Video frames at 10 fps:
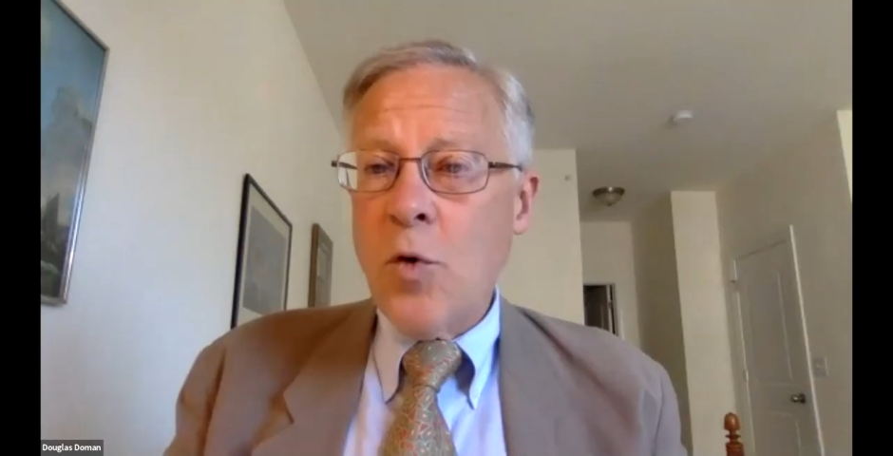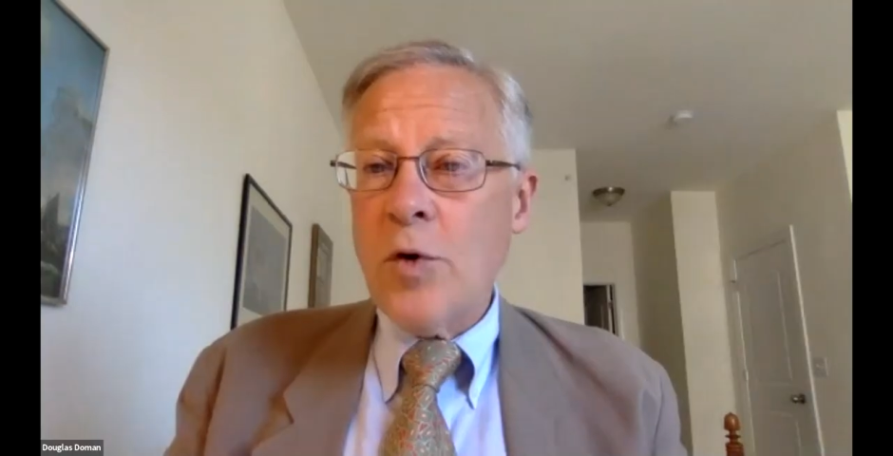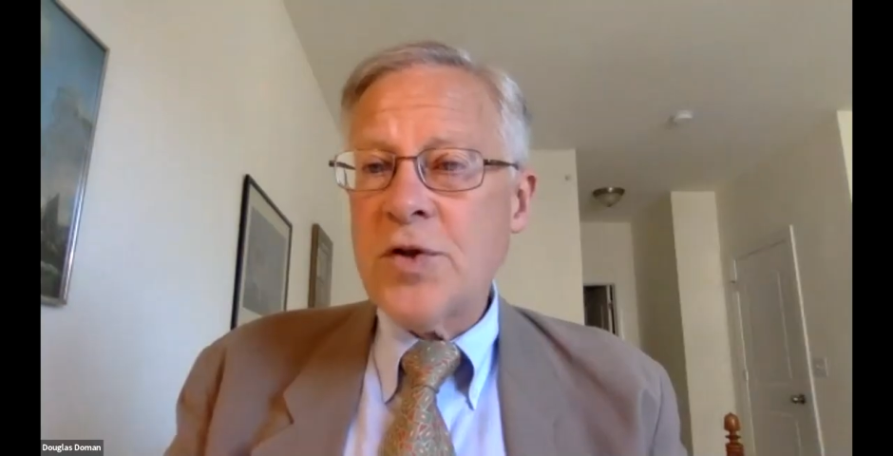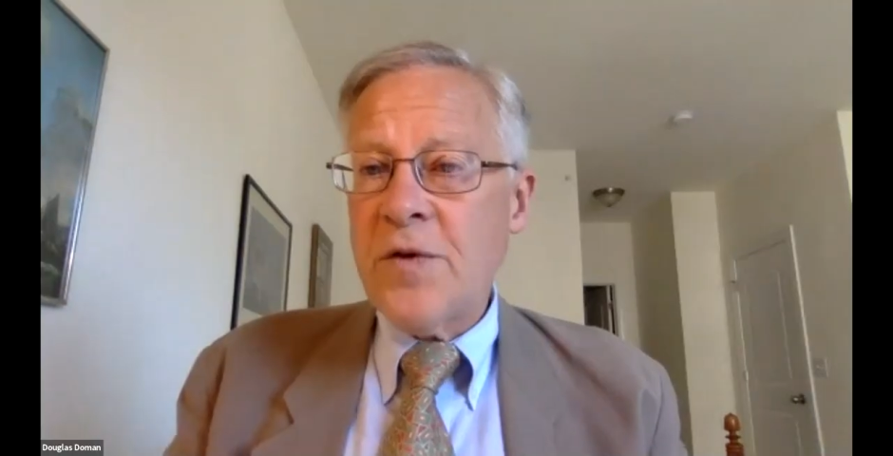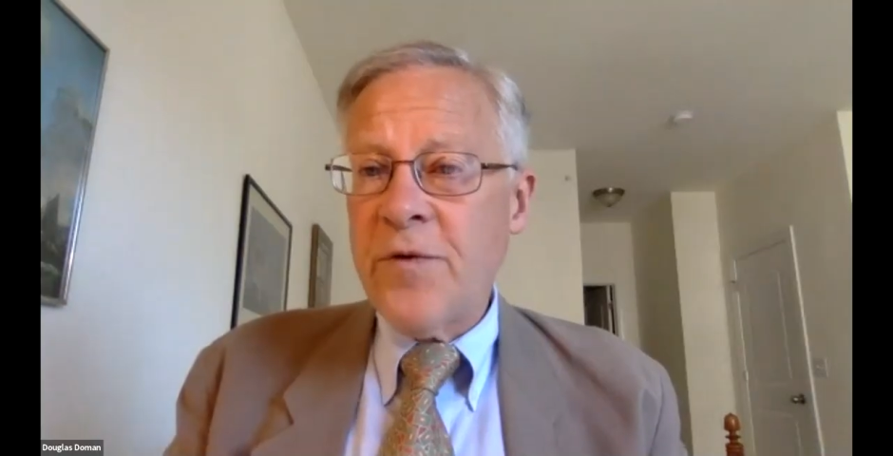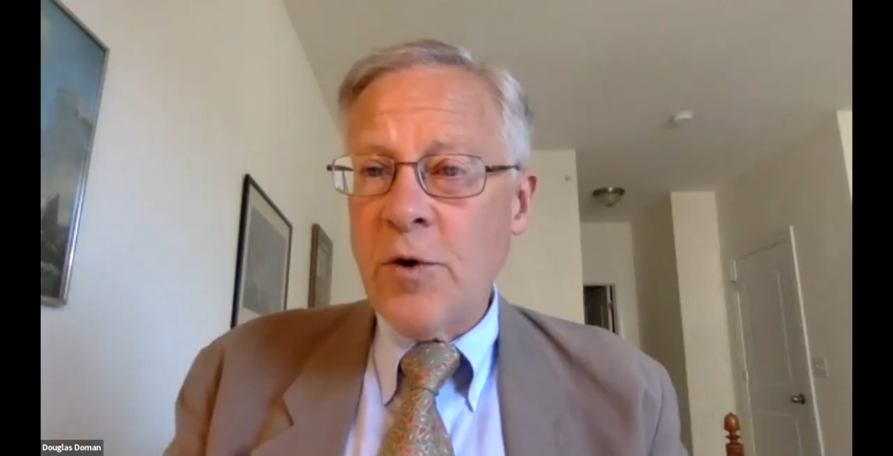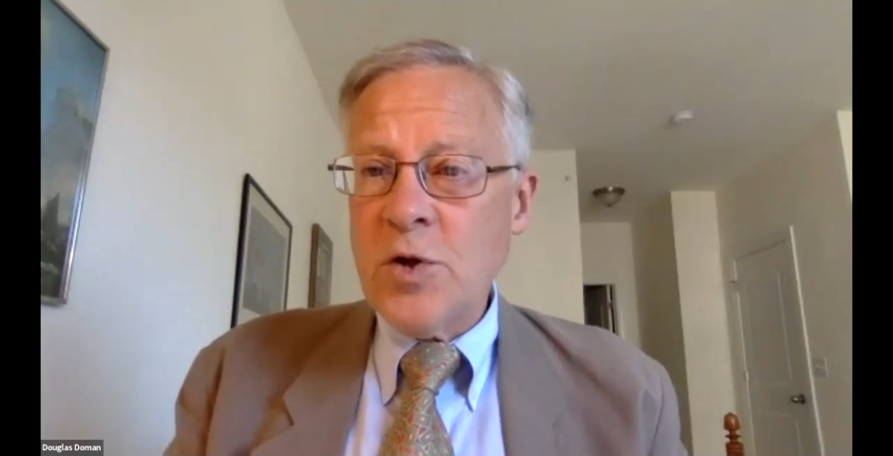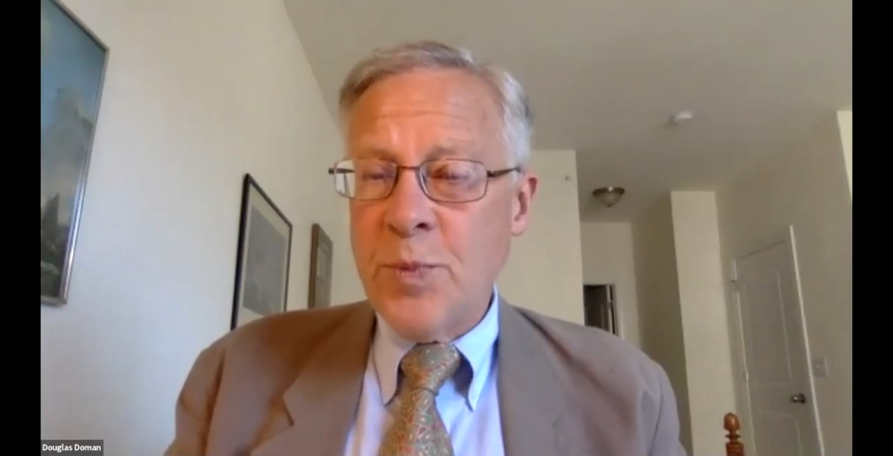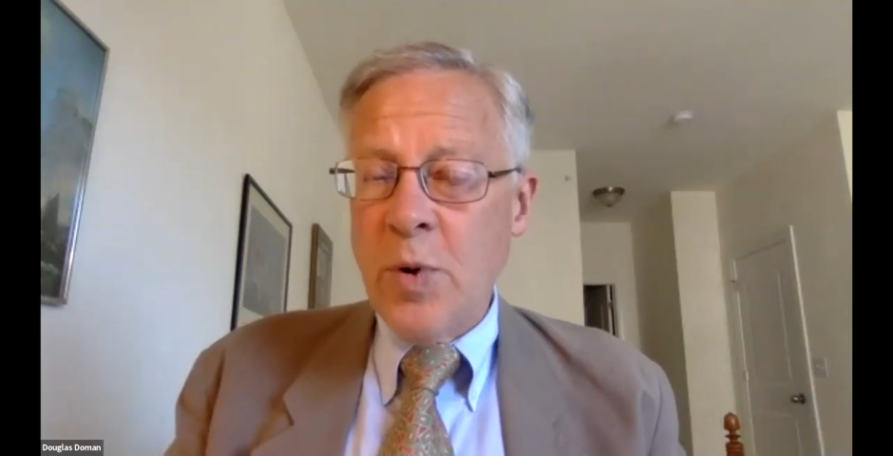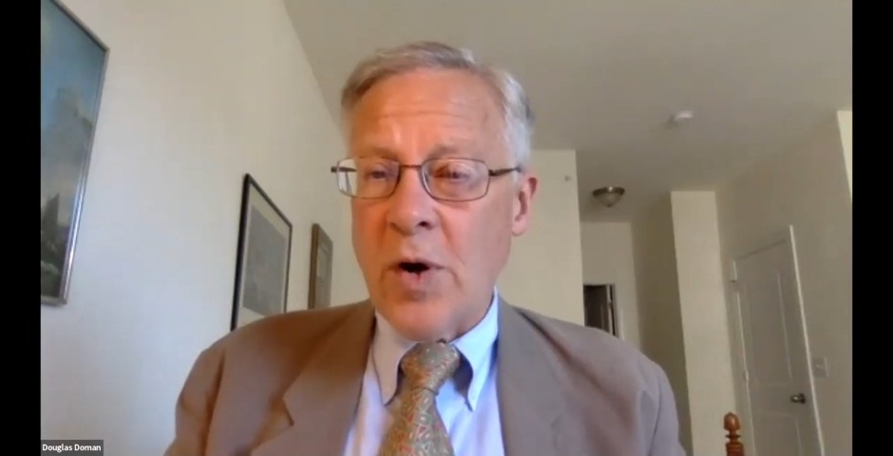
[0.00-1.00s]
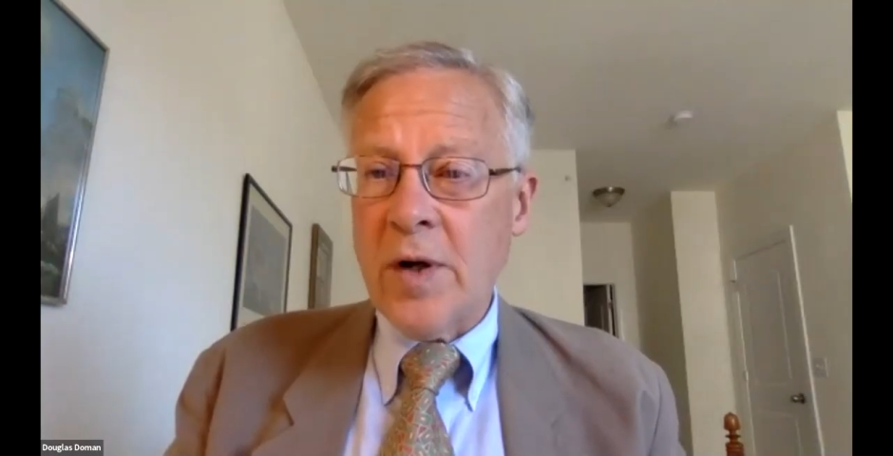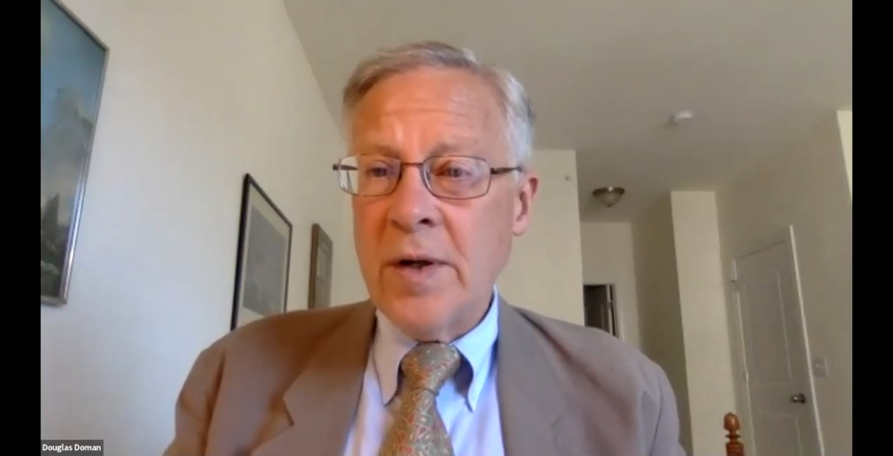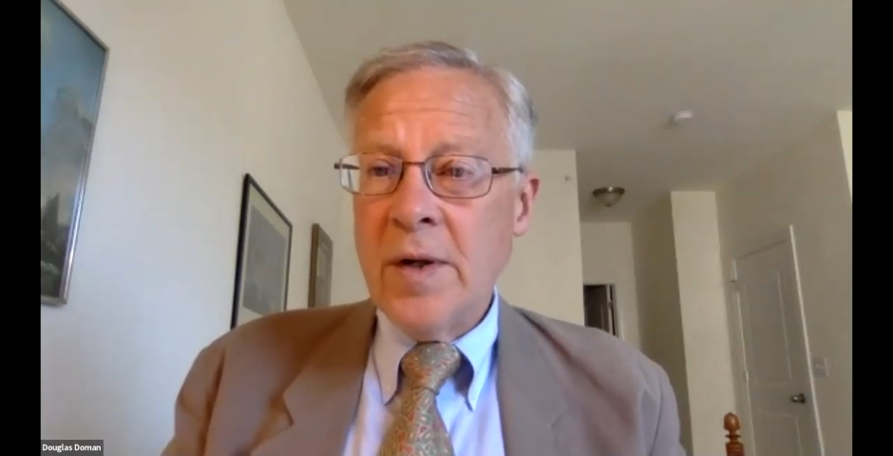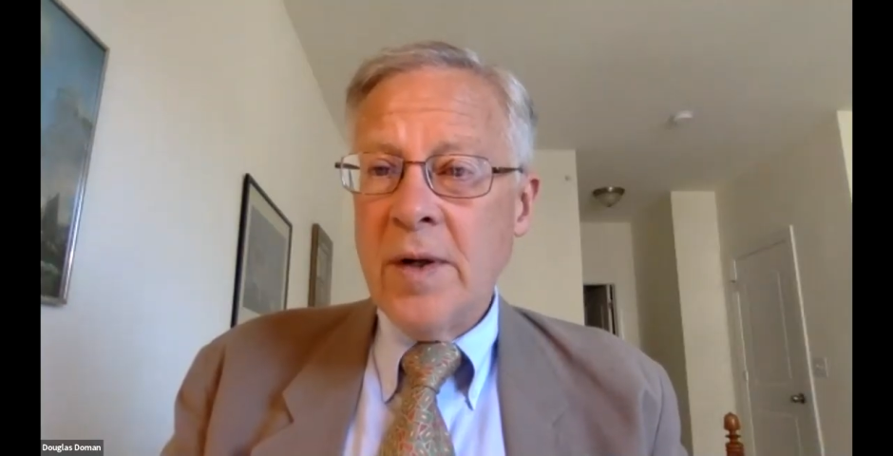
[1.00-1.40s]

course, the first book